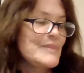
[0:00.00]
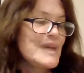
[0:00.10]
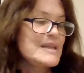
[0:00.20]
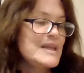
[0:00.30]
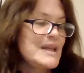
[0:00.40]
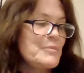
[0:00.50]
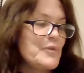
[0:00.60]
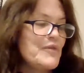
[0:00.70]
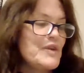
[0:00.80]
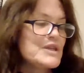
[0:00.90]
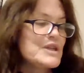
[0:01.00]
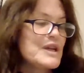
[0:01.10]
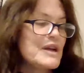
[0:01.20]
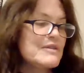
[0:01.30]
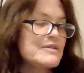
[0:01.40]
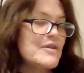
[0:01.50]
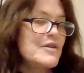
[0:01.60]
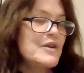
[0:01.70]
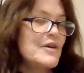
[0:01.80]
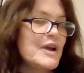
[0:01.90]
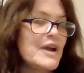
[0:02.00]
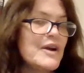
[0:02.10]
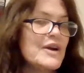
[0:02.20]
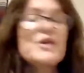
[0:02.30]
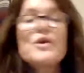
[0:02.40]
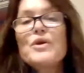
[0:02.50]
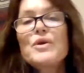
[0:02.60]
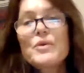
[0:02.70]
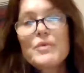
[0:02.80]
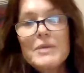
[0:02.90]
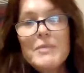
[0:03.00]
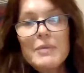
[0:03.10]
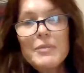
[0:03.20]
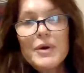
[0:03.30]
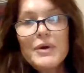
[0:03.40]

D, provision of custodial care. Remember,